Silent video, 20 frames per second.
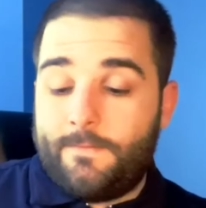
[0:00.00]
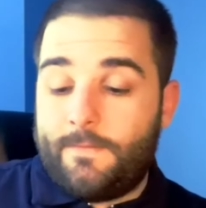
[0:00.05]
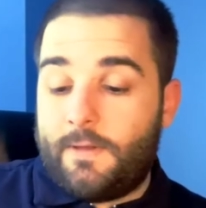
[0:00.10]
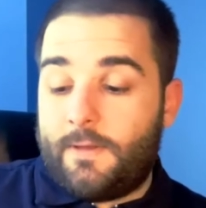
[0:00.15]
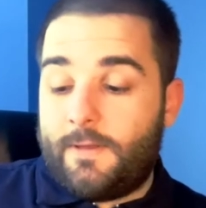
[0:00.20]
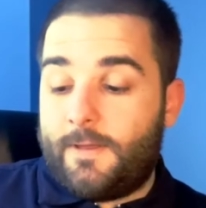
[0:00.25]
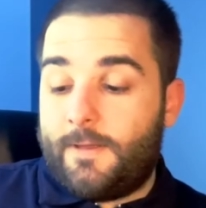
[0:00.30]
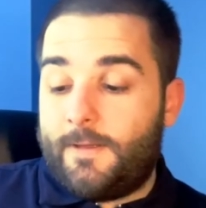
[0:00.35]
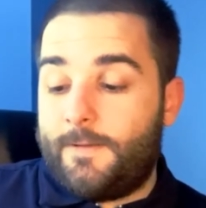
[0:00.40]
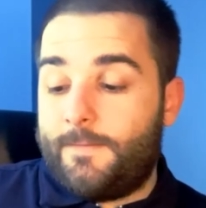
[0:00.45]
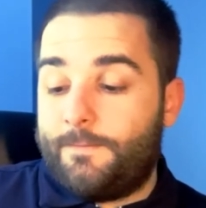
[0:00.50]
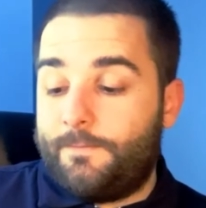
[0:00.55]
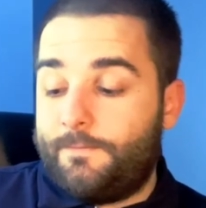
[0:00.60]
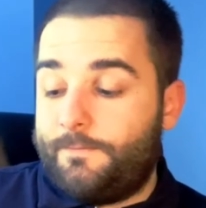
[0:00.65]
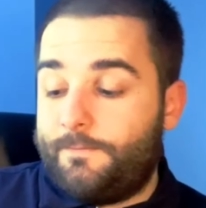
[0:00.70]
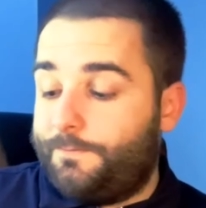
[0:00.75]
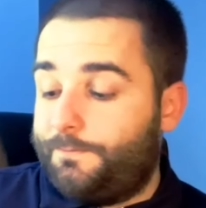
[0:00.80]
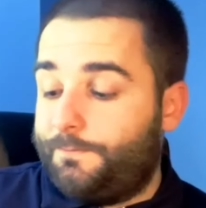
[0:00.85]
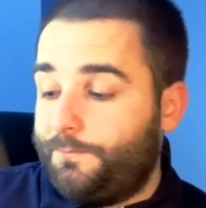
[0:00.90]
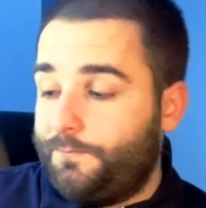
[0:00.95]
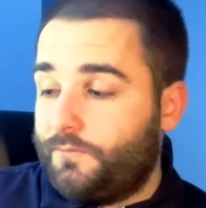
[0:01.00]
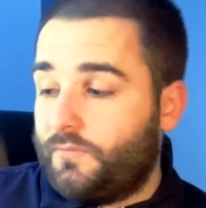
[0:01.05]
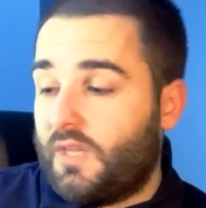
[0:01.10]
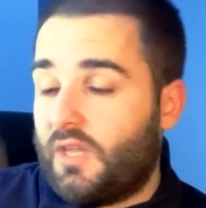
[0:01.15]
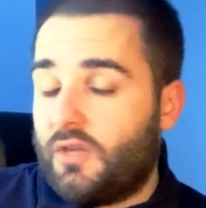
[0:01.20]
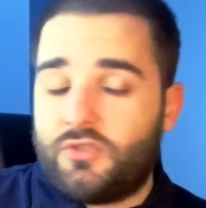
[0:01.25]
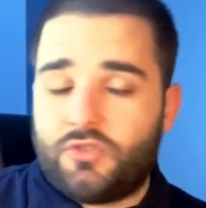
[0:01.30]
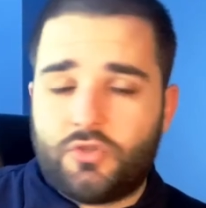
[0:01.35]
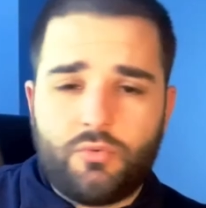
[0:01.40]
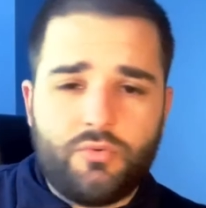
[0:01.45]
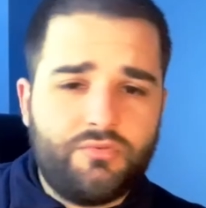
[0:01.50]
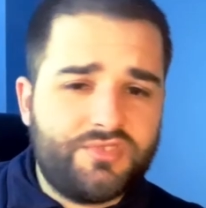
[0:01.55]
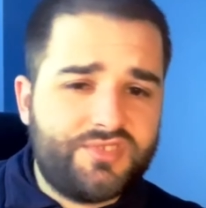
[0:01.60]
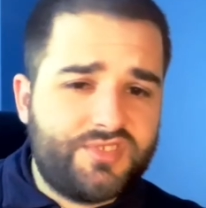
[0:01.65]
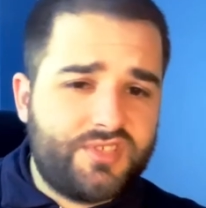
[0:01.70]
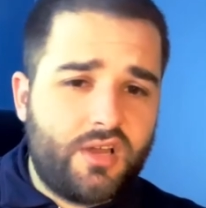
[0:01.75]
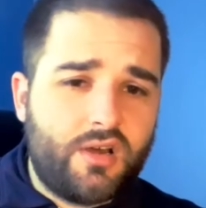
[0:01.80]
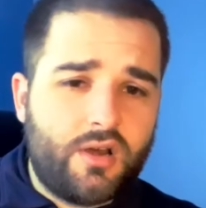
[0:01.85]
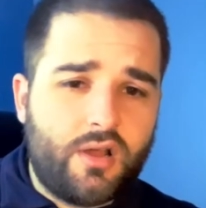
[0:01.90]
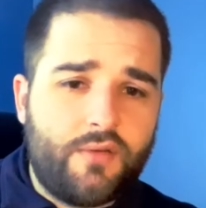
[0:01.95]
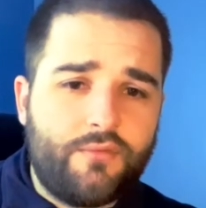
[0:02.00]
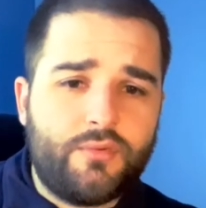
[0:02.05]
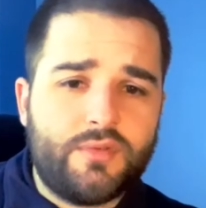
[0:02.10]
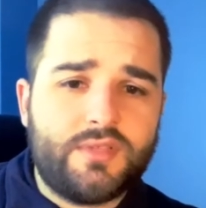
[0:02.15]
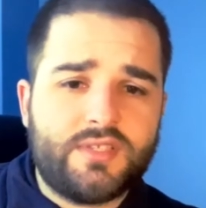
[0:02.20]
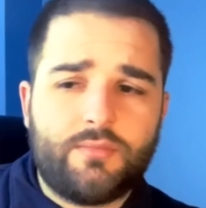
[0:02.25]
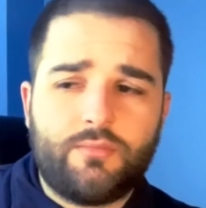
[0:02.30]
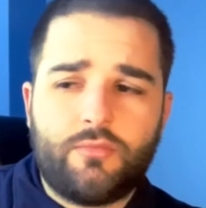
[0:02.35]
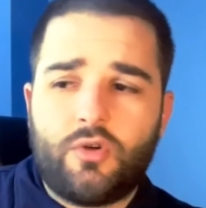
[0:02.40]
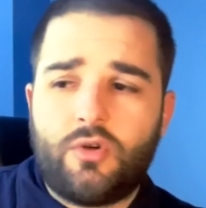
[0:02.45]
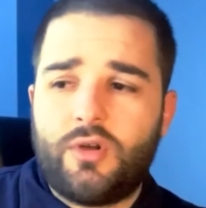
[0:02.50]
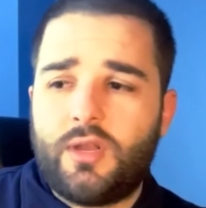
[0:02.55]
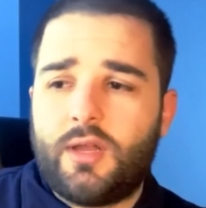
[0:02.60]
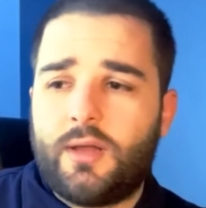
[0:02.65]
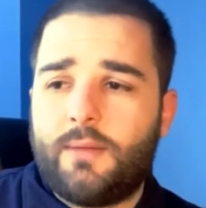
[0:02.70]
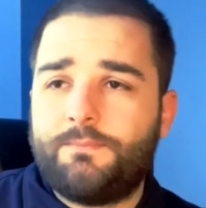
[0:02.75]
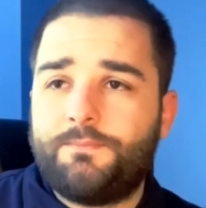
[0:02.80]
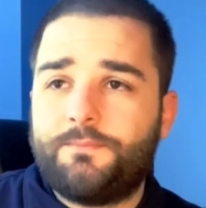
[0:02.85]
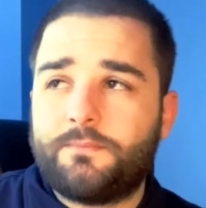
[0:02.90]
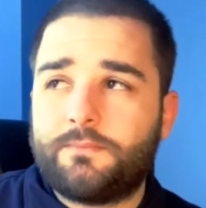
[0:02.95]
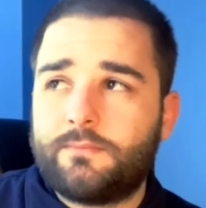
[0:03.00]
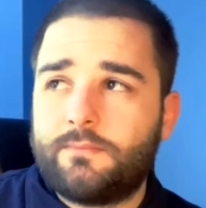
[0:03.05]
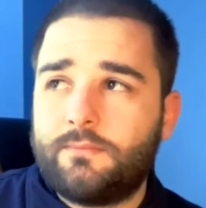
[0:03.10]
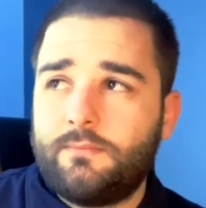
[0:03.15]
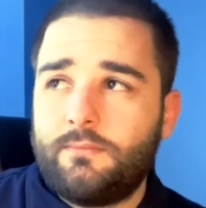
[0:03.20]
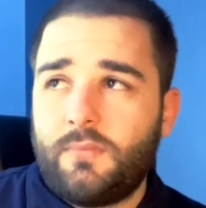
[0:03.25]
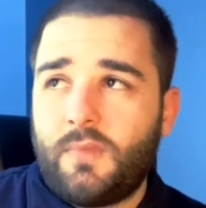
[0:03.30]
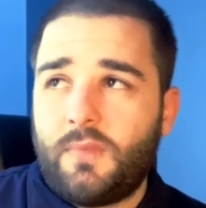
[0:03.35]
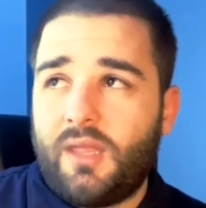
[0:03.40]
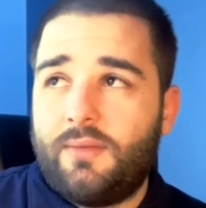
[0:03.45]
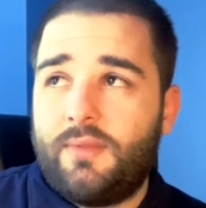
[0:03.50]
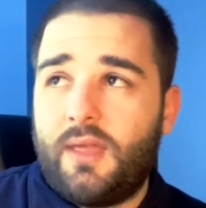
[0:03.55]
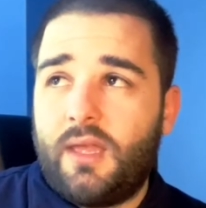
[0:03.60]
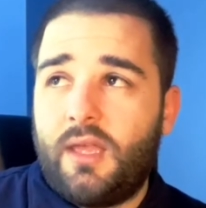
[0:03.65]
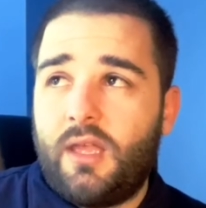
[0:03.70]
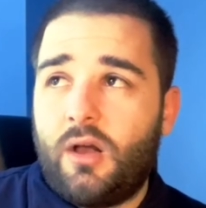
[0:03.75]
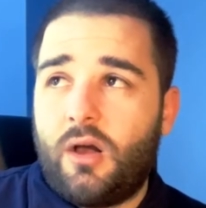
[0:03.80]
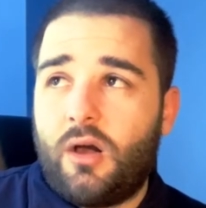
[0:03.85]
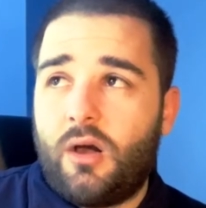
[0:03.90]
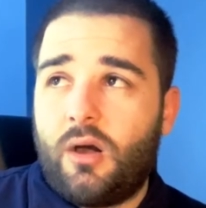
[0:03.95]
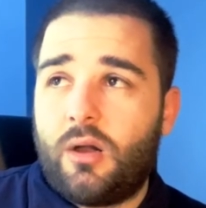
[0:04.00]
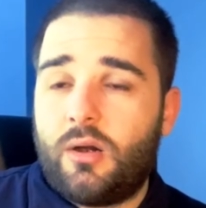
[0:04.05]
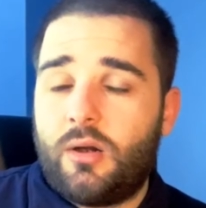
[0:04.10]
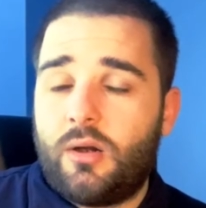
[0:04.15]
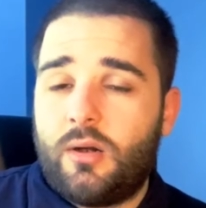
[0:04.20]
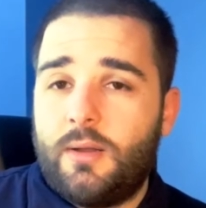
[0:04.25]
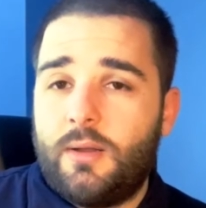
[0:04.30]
So we will start off with Sampdoria. They are